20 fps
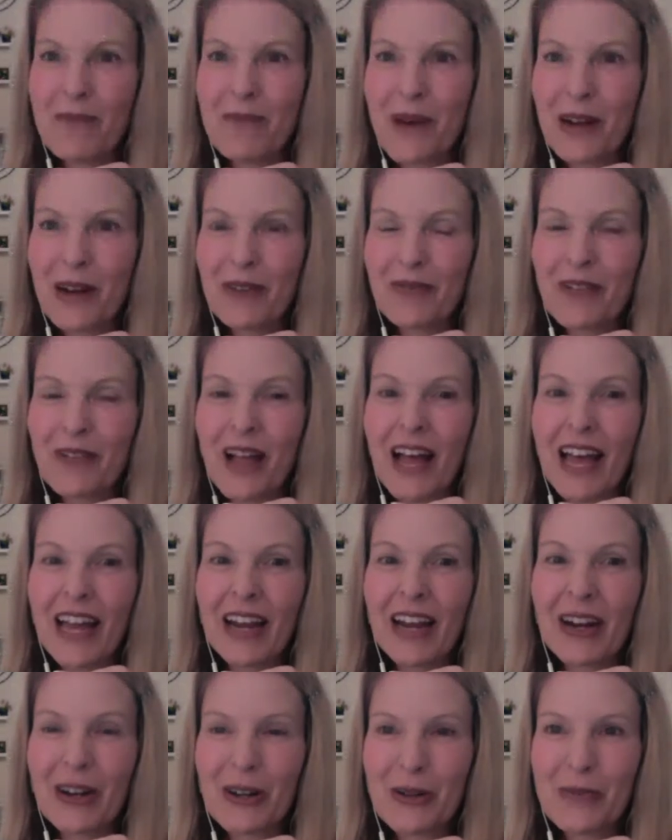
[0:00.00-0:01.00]
a butterfly,
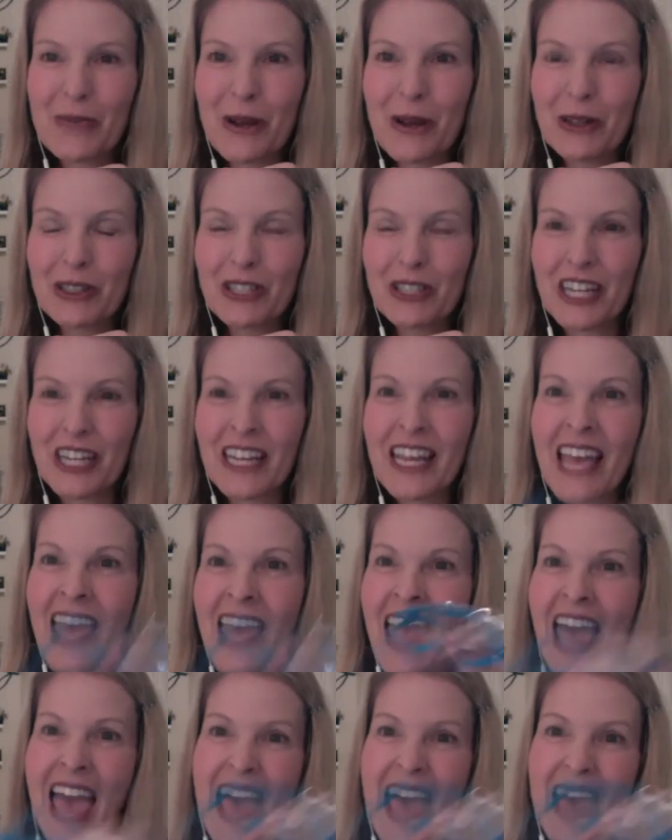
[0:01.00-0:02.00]
or an emoji,
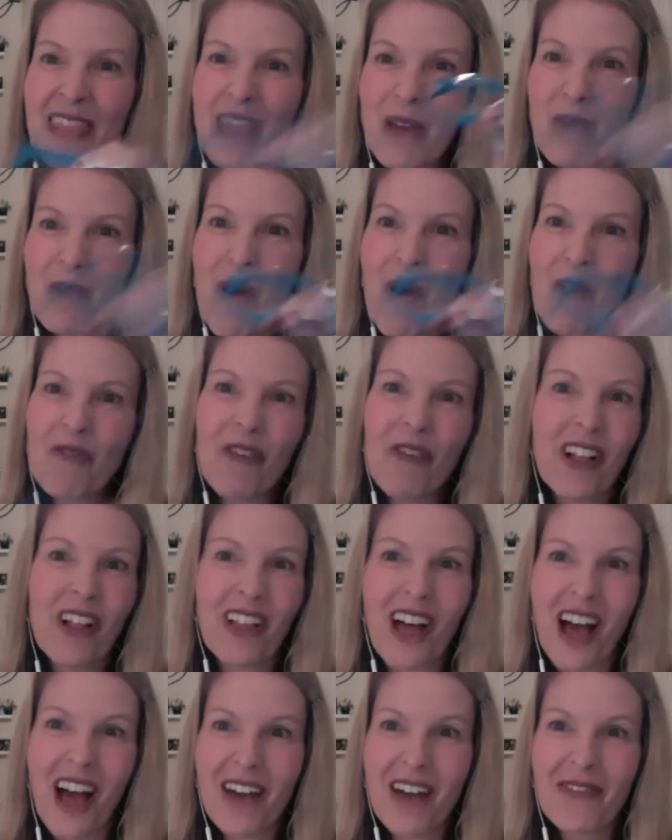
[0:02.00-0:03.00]
and they won't
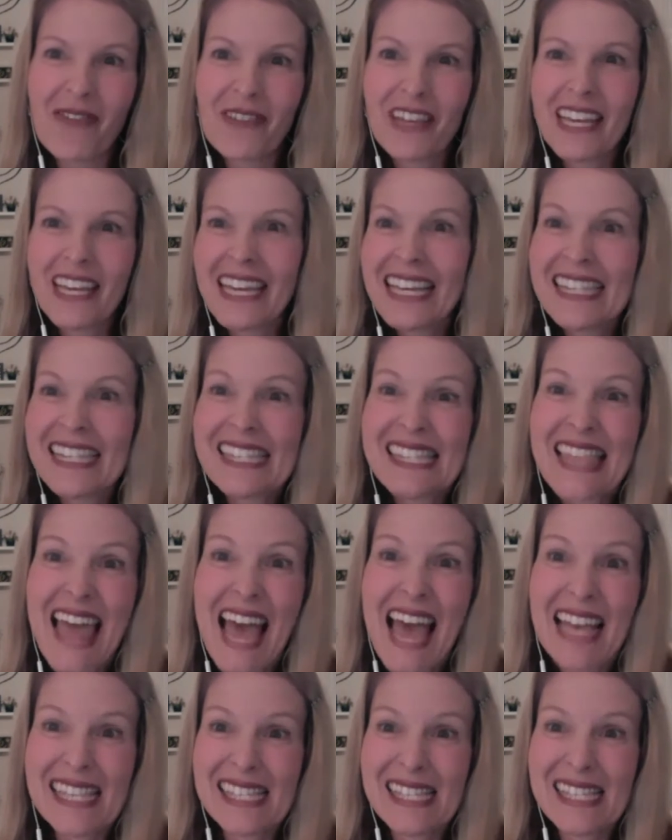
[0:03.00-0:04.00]
fall off. It's
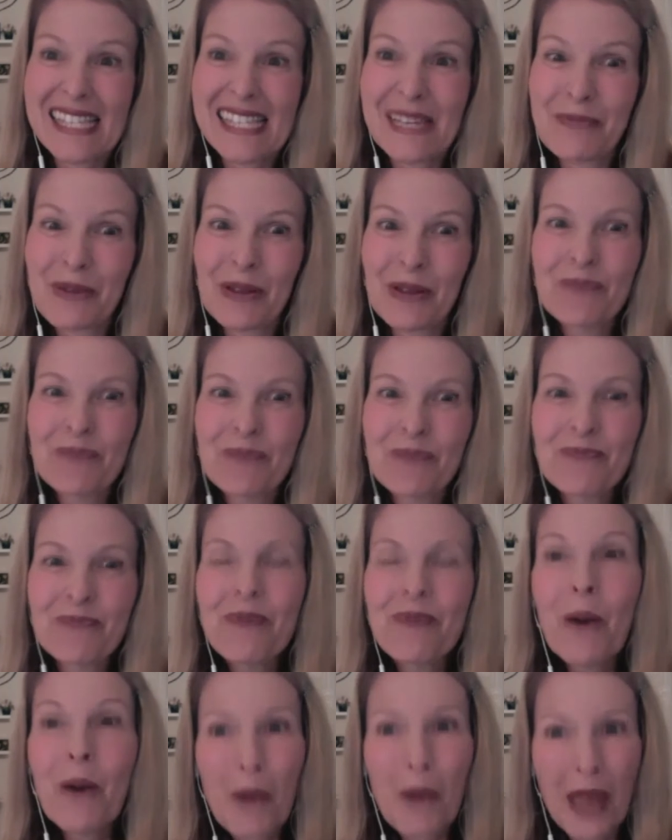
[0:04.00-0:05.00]
that simple.
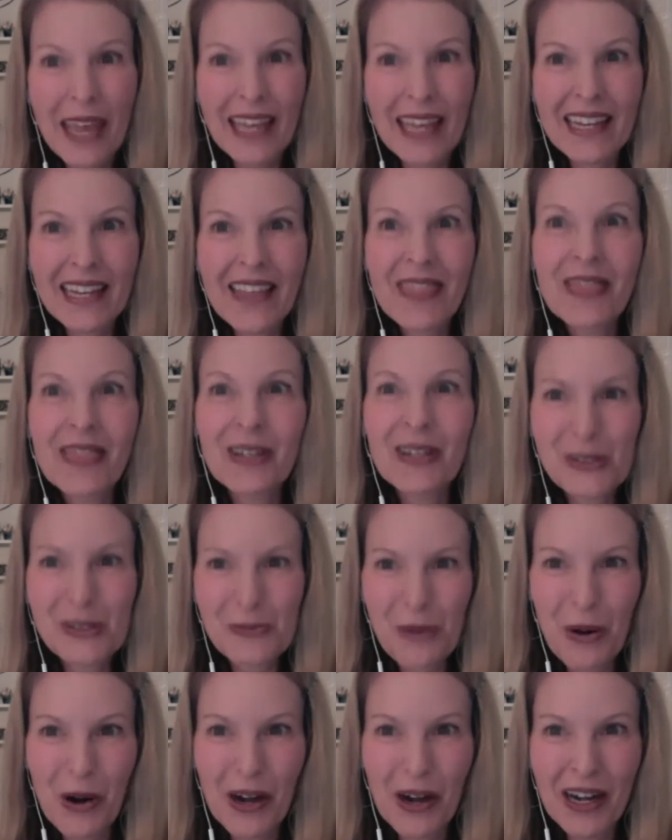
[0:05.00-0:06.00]
But wait,
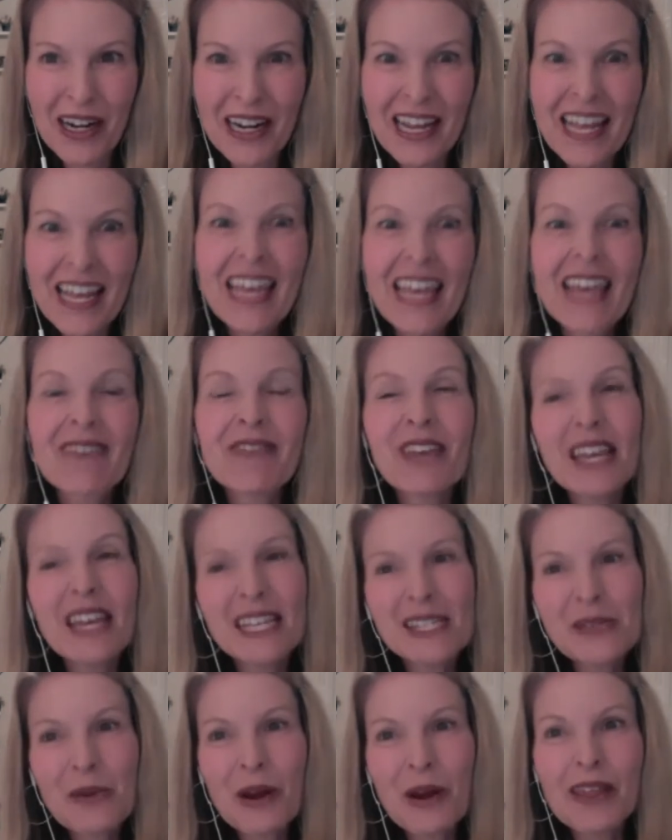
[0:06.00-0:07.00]
there's more. If
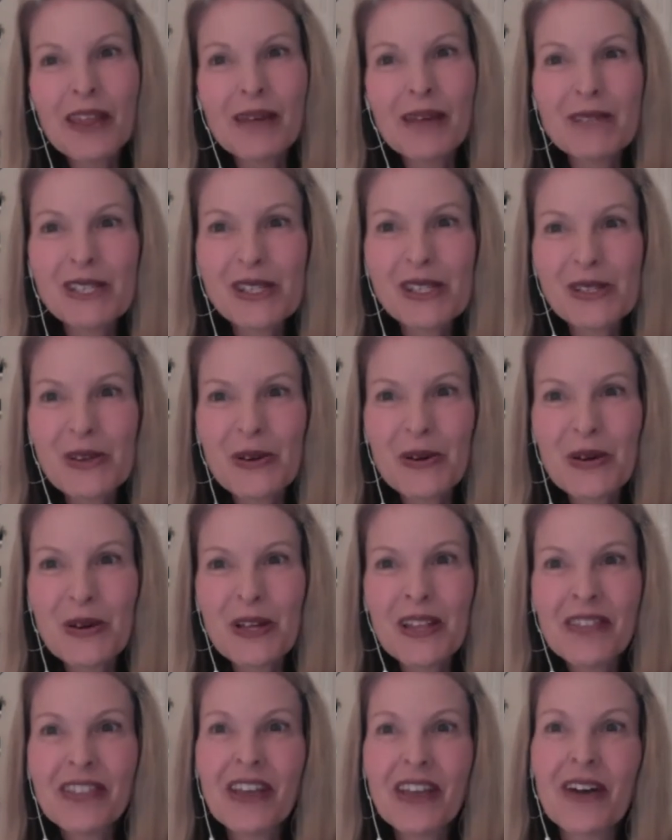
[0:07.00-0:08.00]
kids wear them to
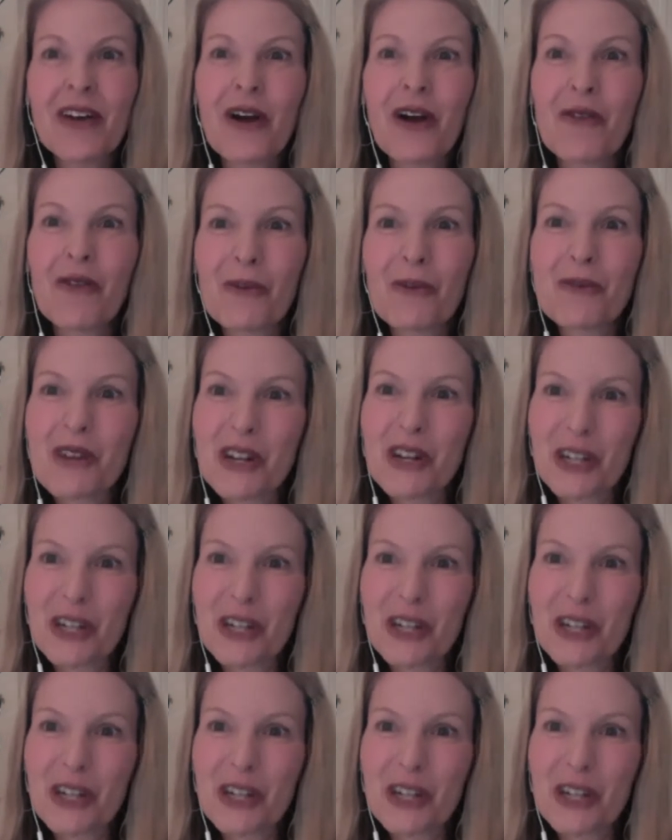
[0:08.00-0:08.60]
school, they'll go from